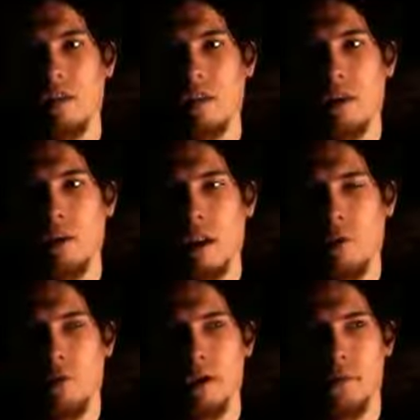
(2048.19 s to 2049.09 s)
you know, like
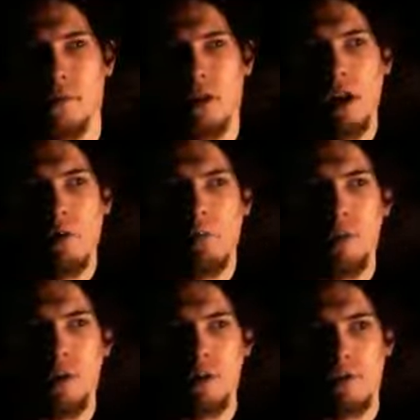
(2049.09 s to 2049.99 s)
it was for
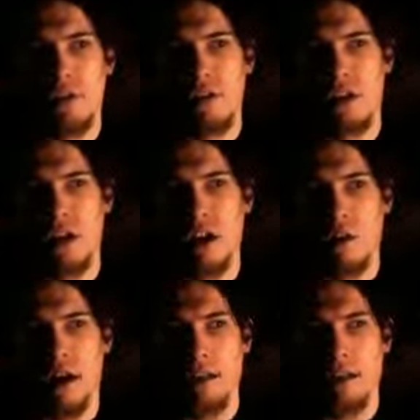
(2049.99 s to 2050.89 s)
booze and
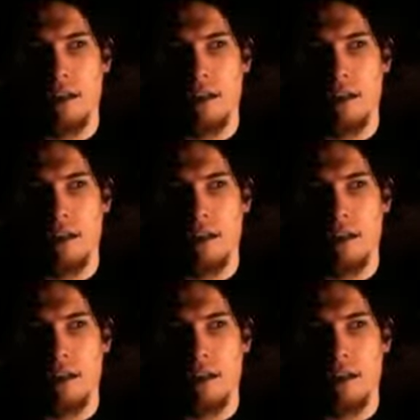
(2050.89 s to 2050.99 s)
cigarettes